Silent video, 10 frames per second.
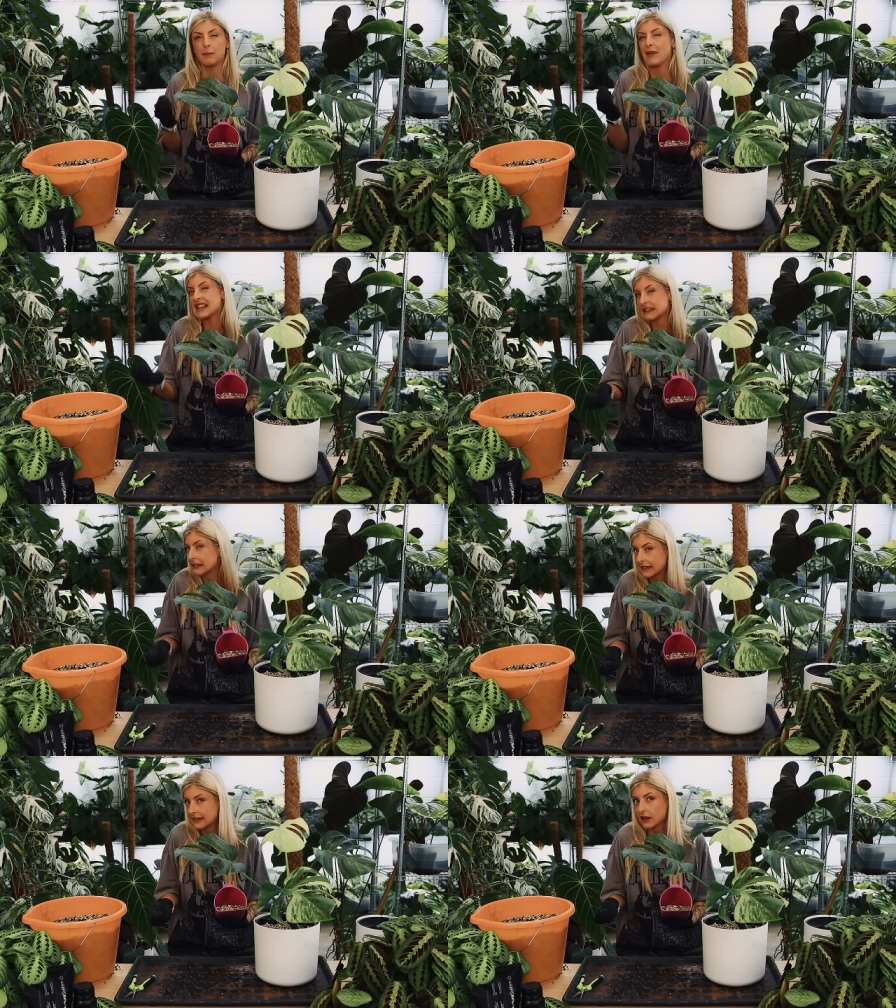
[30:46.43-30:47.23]
the
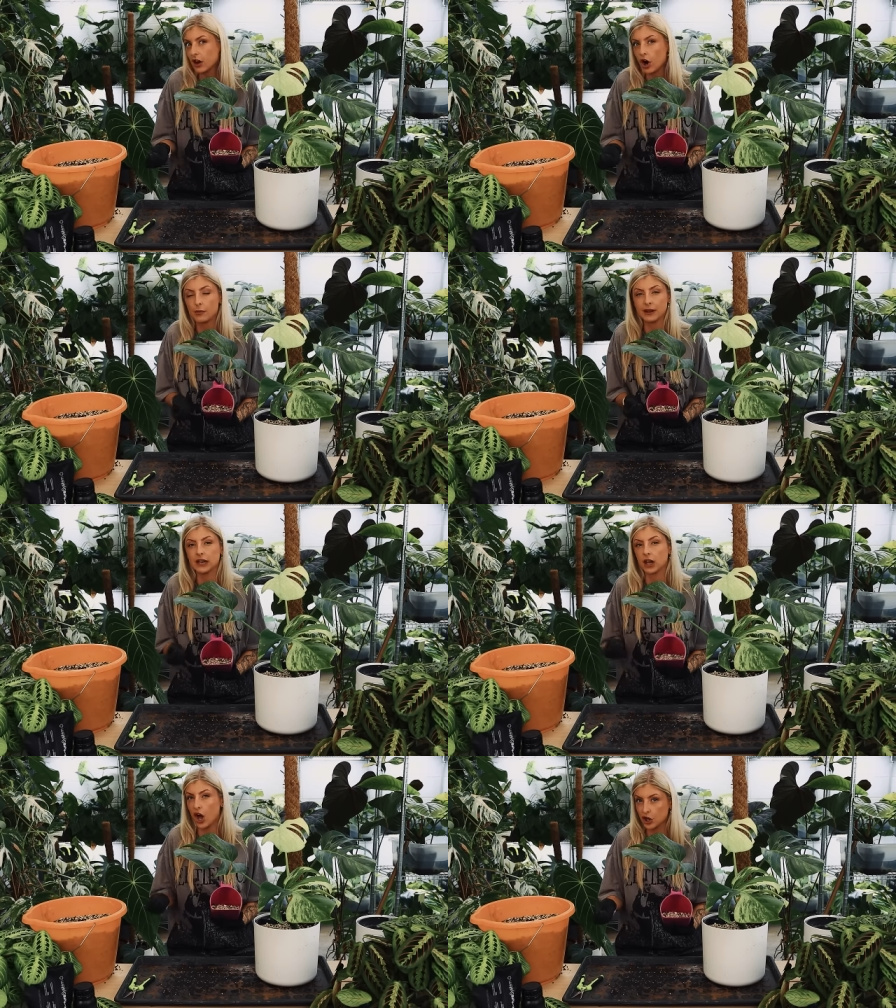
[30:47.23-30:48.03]
bits are a
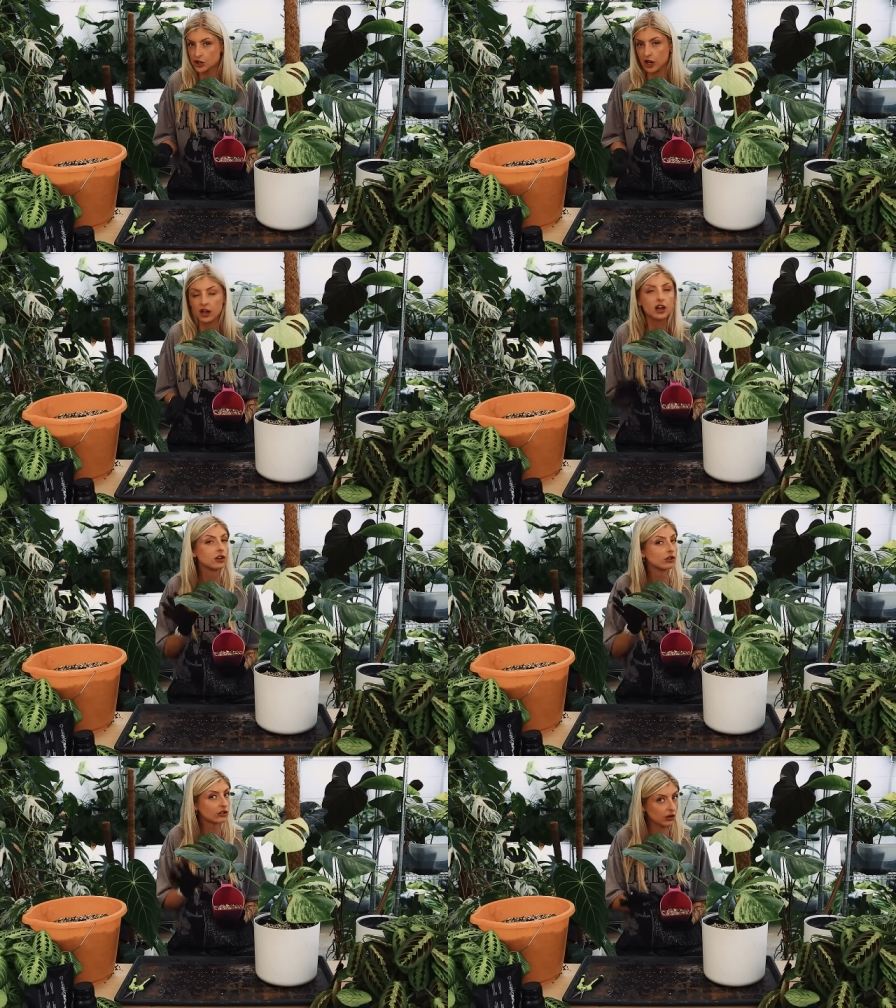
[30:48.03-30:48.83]
bit larger,
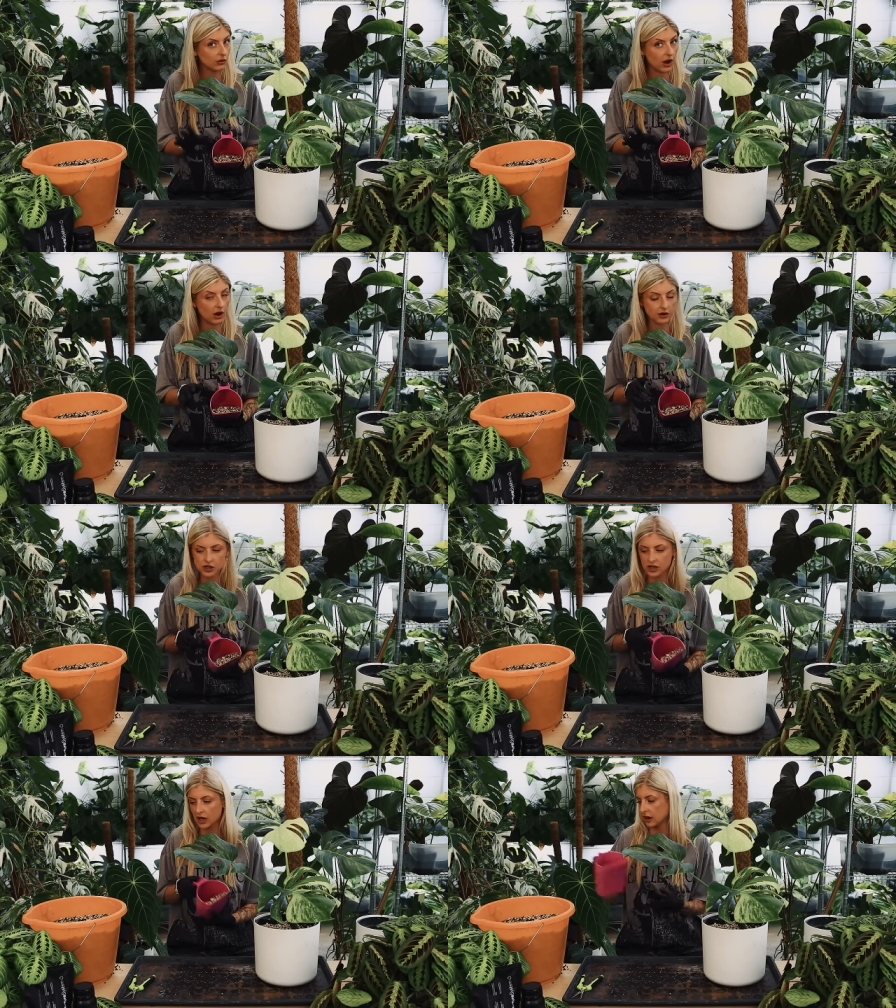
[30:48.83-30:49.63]
not too
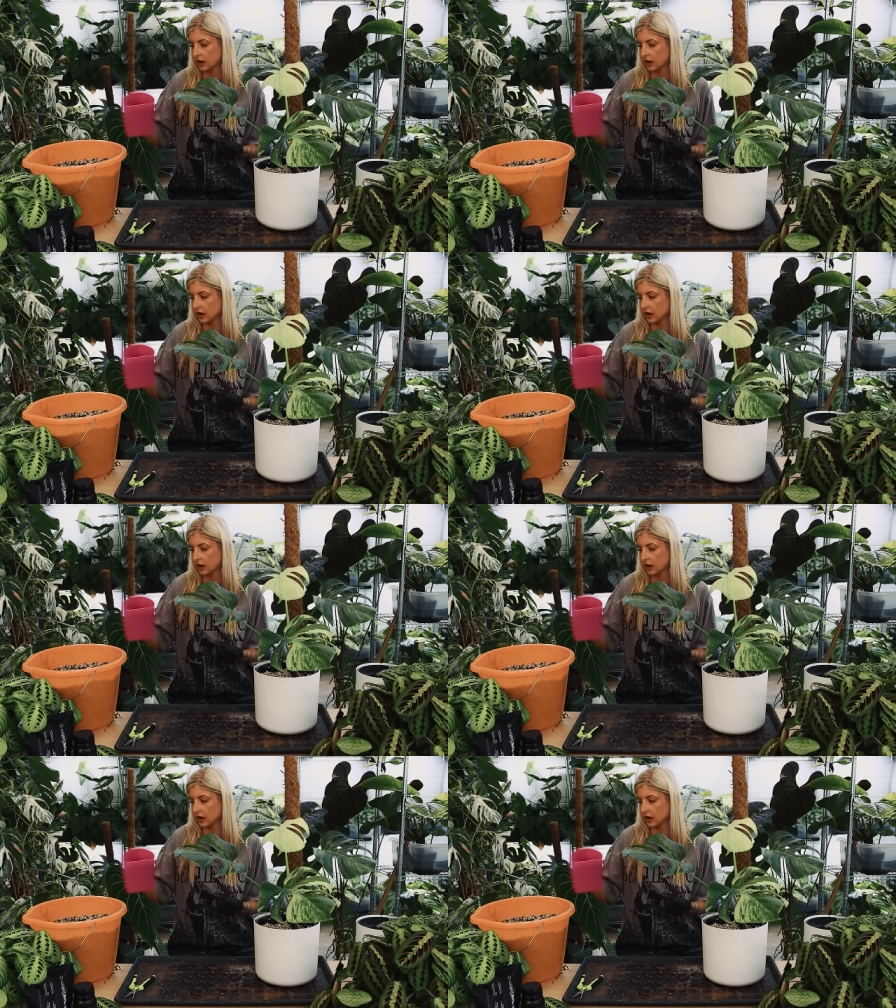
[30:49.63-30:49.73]
large.